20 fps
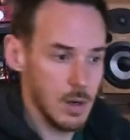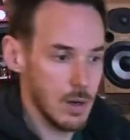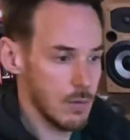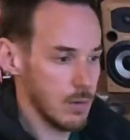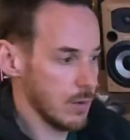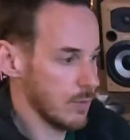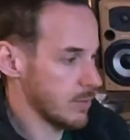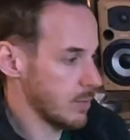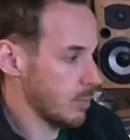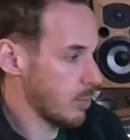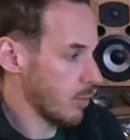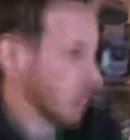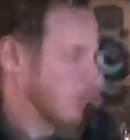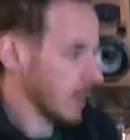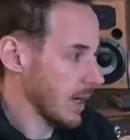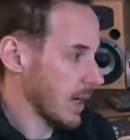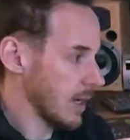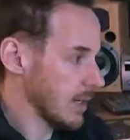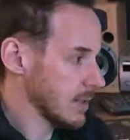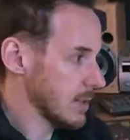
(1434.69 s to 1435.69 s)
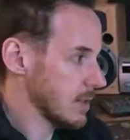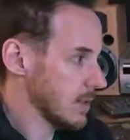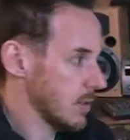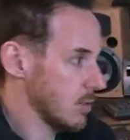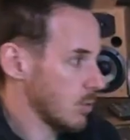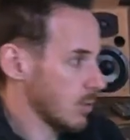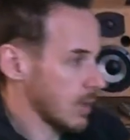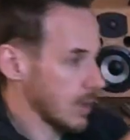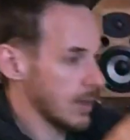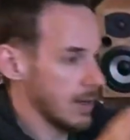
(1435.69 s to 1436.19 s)
With the Precasti you
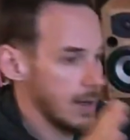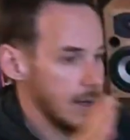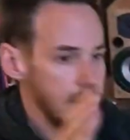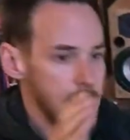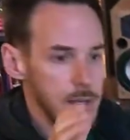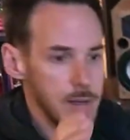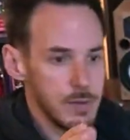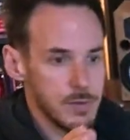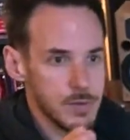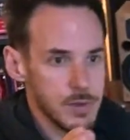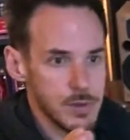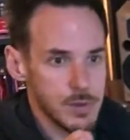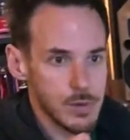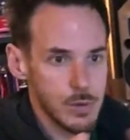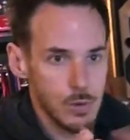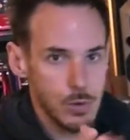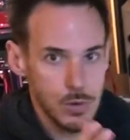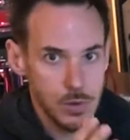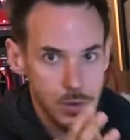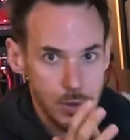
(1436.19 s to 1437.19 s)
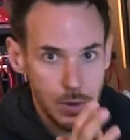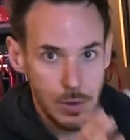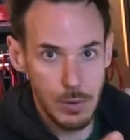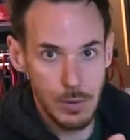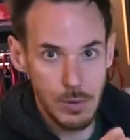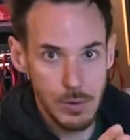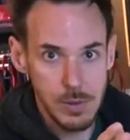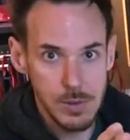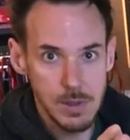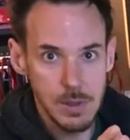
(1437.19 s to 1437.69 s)
can leave the source
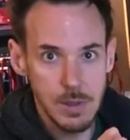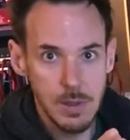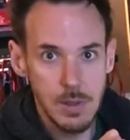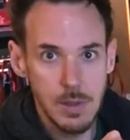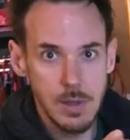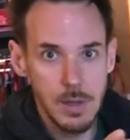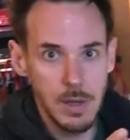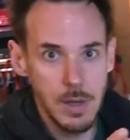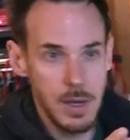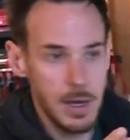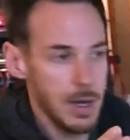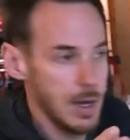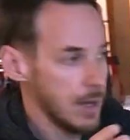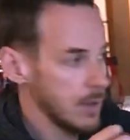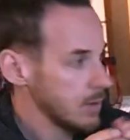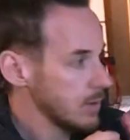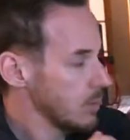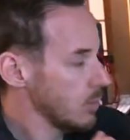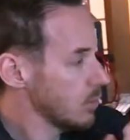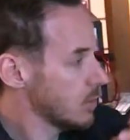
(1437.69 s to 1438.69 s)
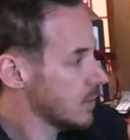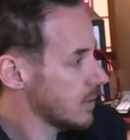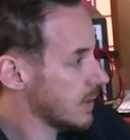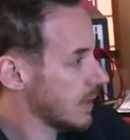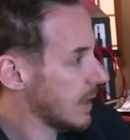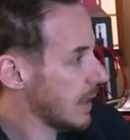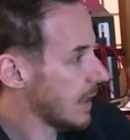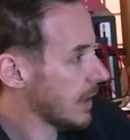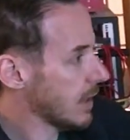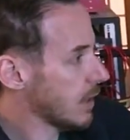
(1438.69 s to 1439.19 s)
close and you
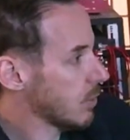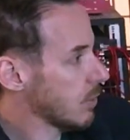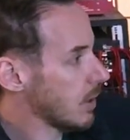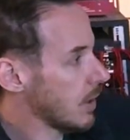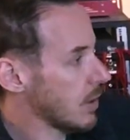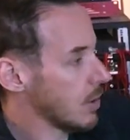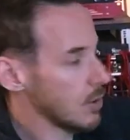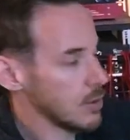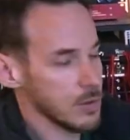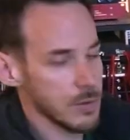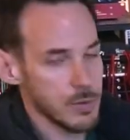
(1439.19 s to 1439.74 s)
still hear a lot of